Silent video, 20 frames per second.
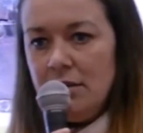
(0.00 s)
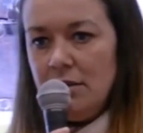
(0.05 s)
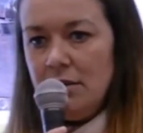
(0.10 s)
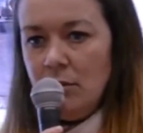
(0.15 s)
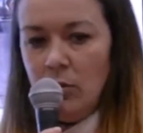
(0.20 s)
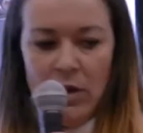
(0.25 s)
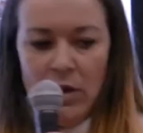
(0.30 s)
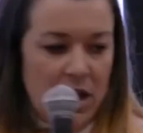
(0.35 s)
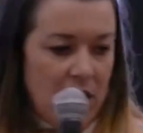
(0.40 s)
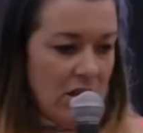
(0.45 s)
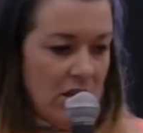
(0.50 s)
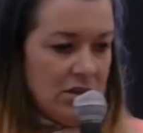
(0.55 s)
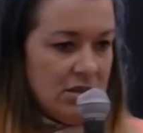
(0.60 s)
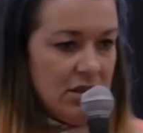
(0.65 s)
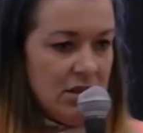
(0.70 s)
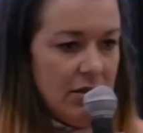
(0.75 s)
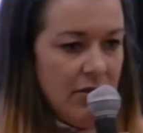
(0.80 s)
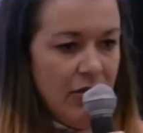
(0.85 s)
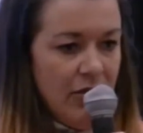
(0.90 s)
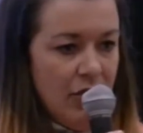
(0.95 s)
We ask
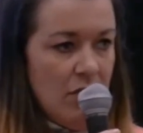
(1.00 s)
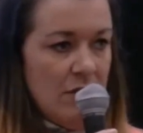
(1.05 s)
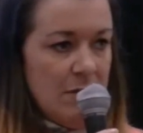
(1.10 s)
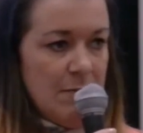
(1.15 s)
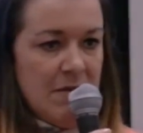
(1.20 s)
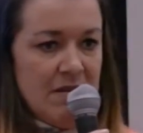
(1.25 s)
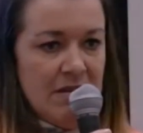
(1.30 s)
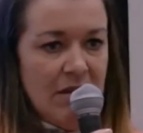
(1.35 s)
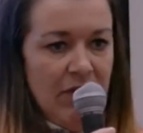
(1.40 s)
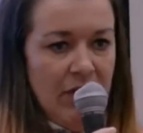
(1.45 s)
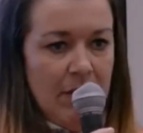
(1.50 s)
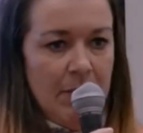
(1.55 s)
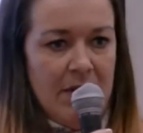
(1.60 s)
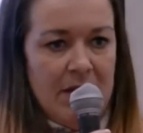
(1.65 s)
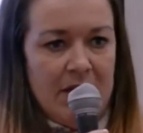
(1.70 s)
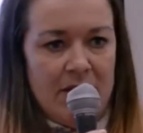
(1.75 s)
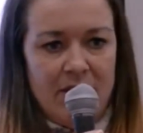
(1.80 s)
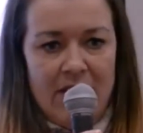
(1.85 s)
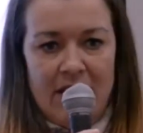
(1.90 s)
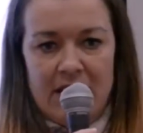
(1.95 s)
them for a specific
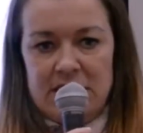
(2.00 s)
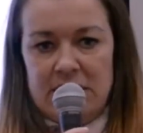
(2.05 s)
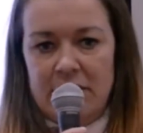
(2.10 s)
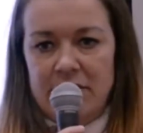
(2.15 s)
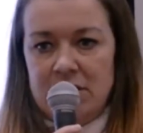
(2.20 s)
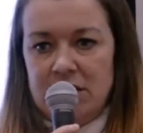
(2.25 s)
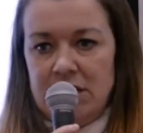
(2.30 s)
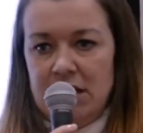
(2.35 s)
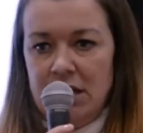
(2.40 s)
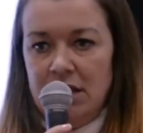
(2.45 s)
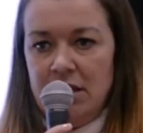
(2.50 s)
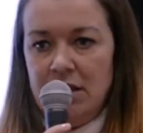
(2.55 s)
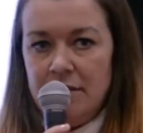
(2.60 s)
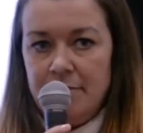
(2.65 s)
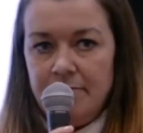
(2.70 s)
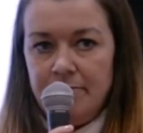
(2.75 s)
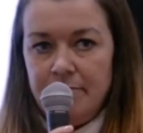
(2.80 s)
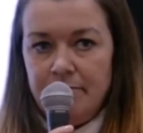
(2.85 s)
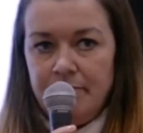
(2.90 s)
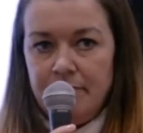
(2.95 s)
piece of activity.
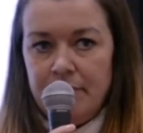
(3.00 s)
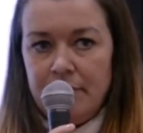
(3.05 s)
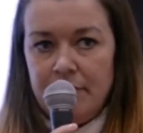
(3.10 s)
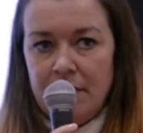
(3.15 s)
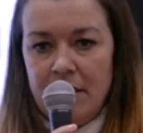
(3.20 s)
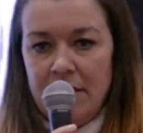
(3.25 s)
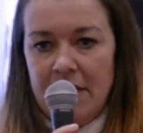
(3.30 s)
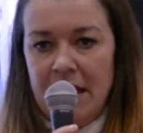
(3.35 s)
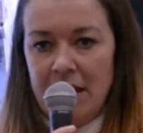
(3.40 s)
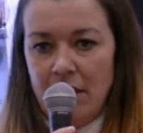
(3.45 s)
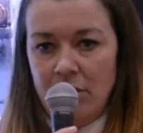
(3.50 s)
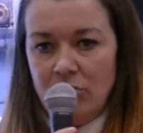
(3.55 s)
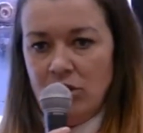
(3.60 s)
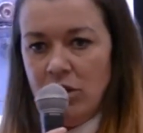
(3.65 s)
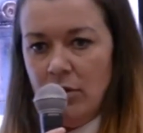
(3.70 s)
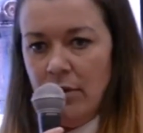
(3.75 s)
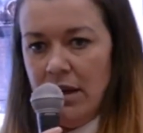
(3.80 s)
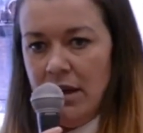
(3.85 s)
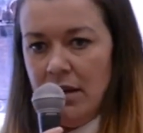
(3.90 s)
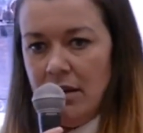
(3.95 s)
They don't
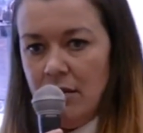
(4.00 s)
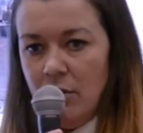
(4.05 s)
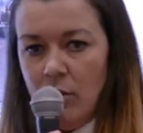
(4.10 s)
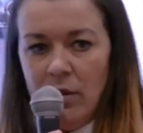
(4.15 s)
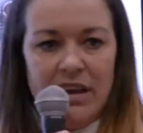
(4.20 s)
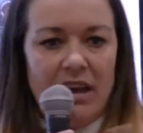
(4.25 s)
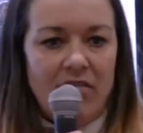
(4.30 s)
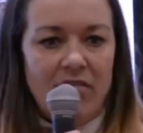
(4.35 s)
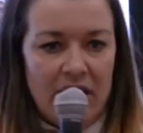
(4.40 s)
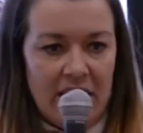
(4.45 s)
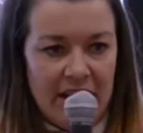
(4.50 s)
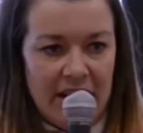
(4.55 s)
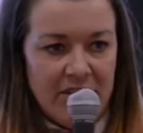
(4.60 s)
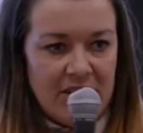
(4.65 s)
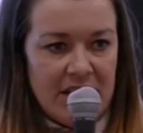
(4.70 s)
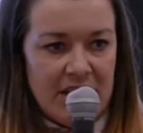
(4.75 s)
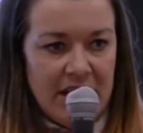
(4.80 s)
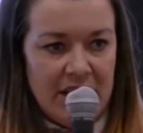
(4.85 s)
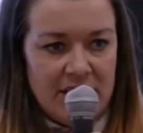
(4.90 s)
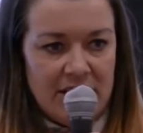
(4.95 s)
do it. We get really
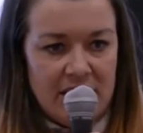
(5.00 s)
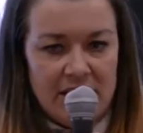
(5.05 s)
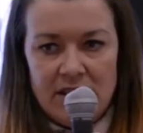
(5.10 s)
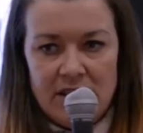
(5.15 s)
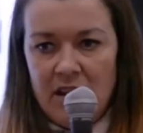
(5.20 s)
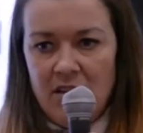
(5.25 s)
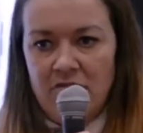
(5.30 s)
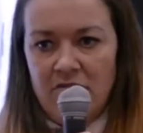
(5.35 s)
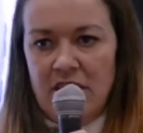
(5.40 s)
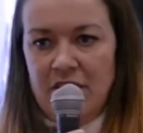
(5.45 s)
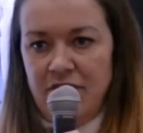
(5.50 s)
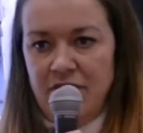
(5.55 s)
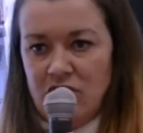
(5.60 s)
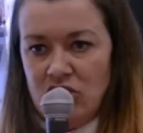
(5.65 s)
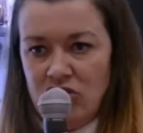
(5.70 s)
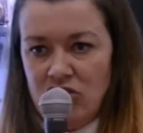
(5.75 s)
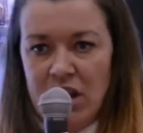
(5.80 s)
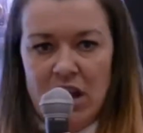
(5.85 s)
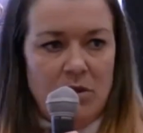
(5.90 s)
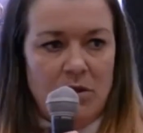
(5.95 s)
irritated, really
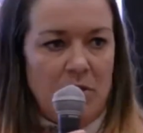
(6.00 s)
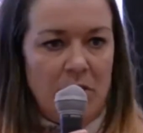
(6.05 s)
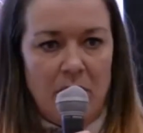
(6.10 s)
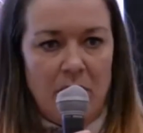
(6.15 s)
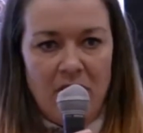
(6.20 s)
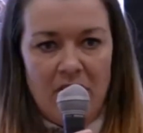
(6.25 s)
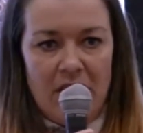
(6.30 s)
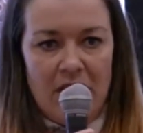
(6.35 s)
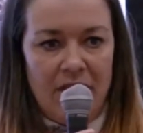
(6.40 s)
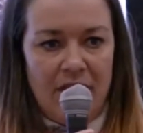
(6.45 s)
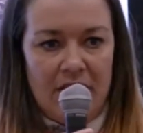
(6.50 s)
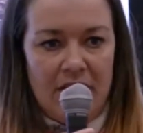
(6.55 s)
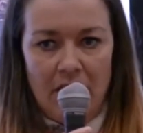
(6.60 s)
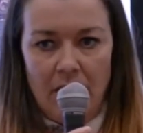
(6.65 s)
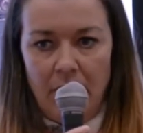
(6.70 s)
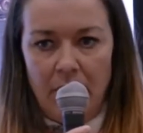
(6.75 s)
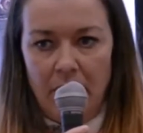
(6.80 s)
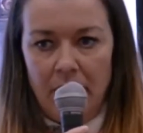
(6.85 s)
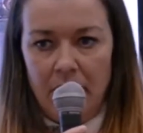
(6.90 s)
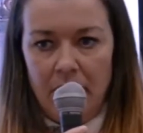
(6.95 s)
frustrated with them and really fed up.
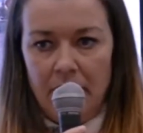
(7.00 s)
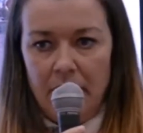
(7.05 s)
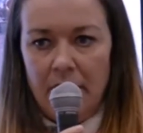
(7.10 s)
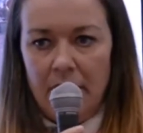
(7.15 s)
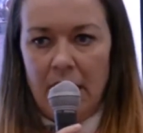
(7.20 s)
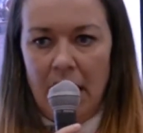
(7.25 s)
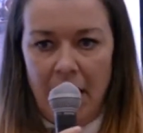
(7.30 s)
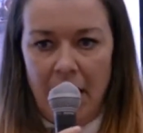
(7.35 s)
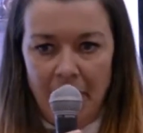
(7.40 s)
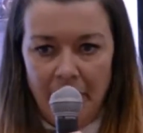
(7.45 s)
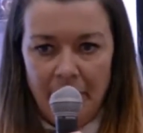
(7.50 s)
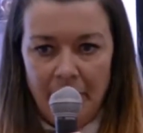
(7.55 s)
Yeah?